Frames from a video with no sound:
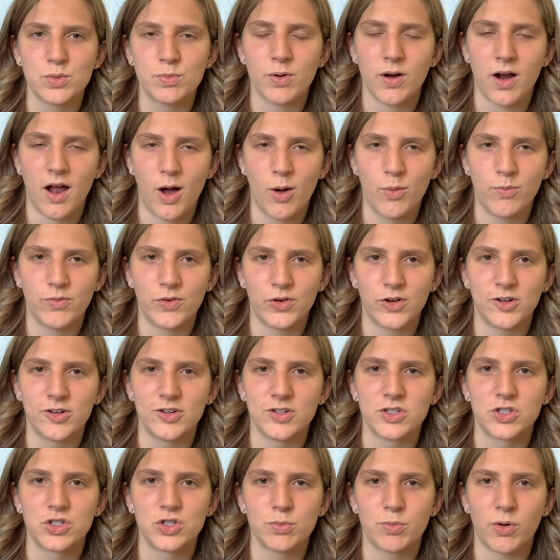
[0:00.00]

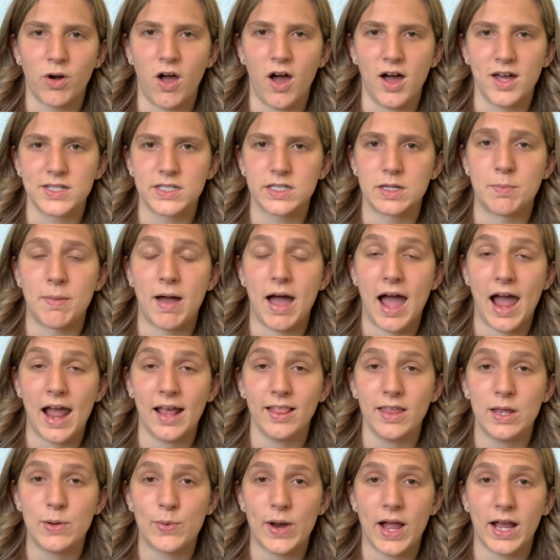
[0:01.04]
helpful, super awesome.
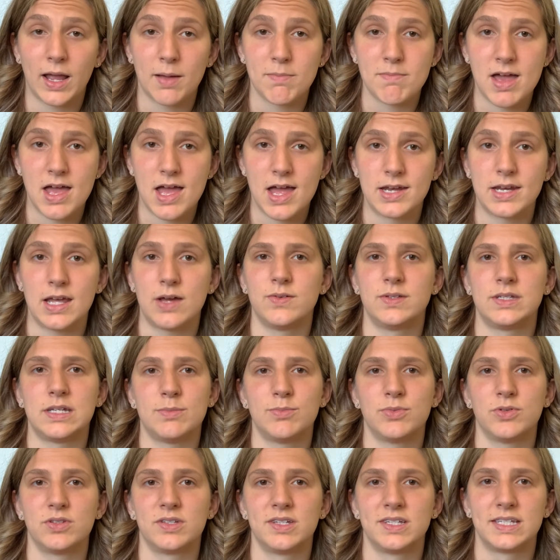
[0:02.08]
Highly recommend. I was
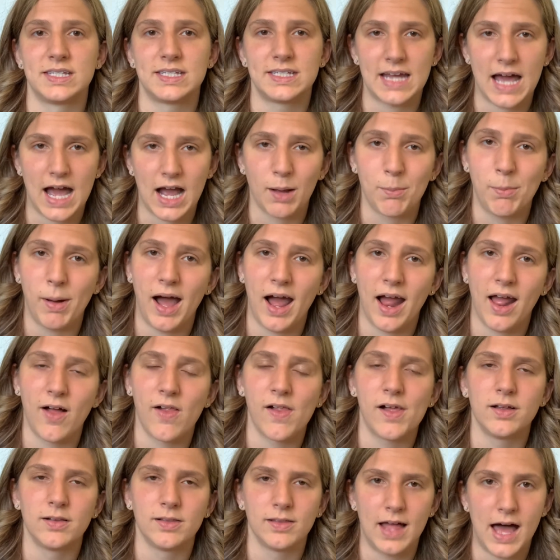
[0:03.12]
able to
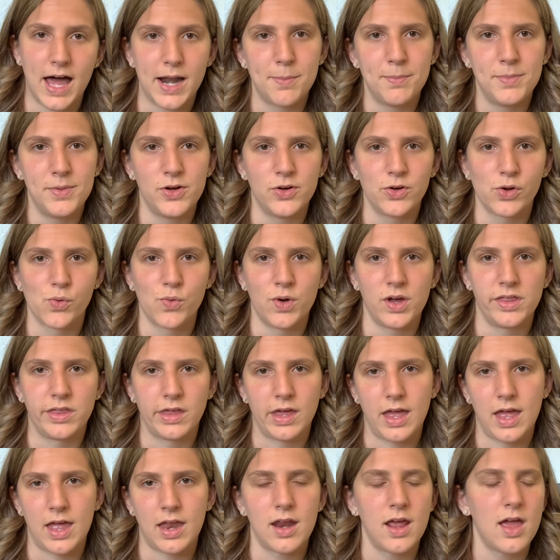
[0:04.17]
stockpile a lot of milk with
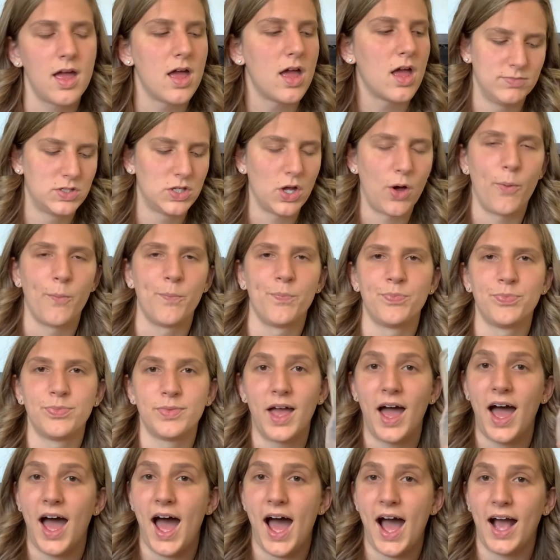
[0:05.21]
it. So,
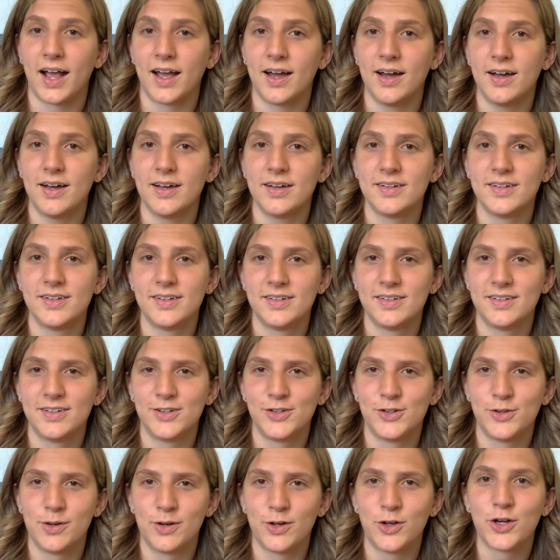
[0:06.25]
Haakka,
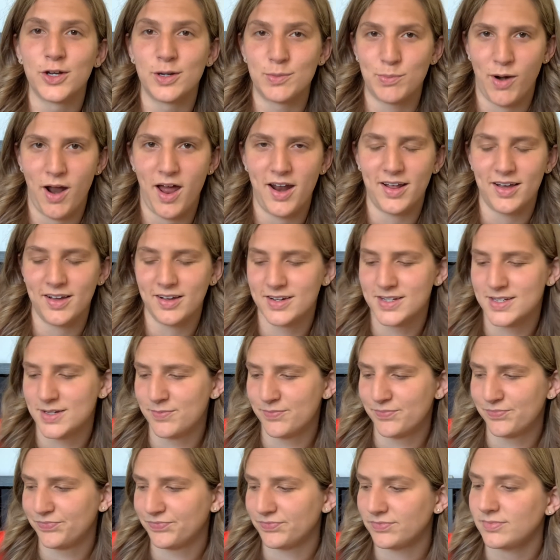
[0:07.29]
good product.
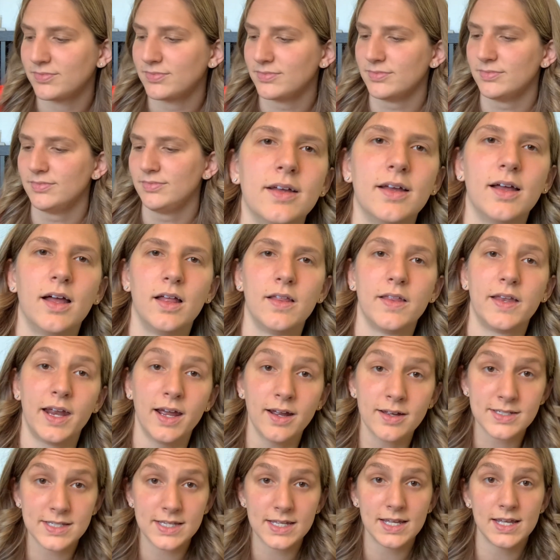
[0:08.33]
The
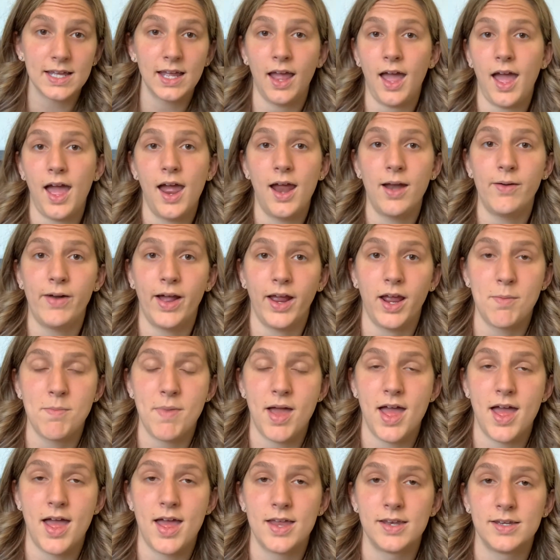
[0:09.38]
next thing I
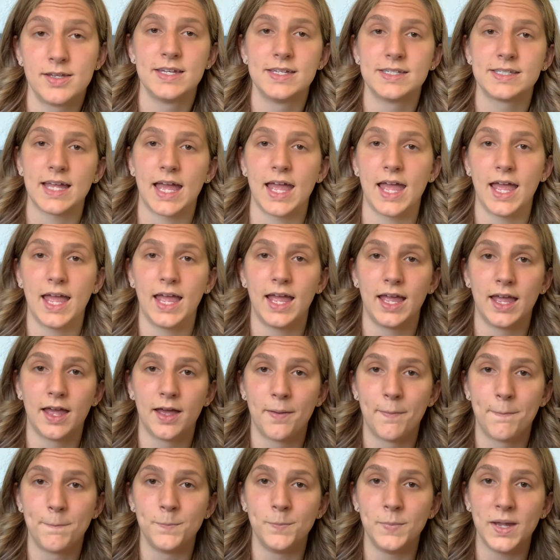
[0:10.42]
recommend is a
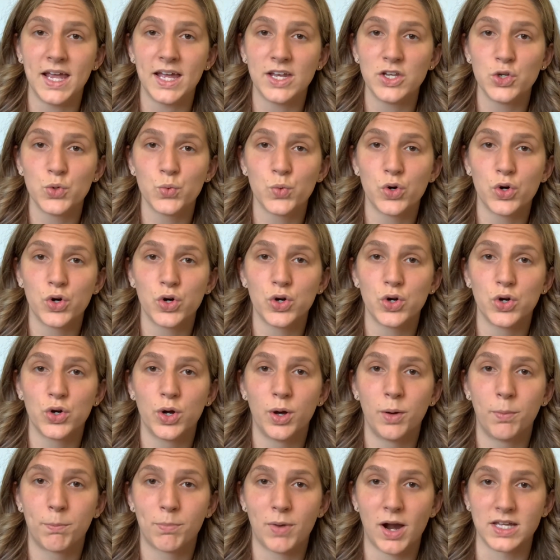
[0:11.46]

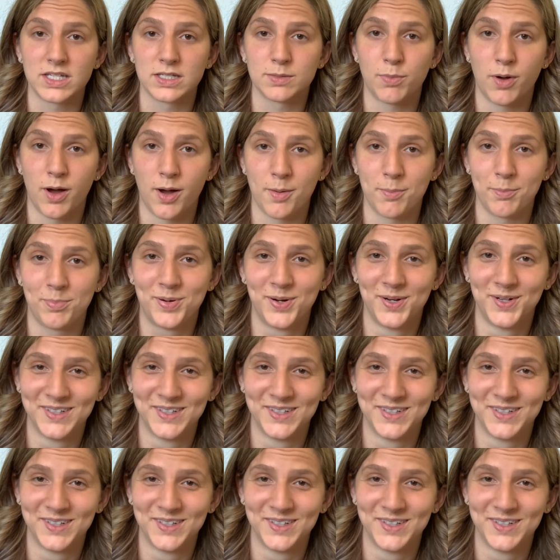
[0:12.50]
manual breast pump.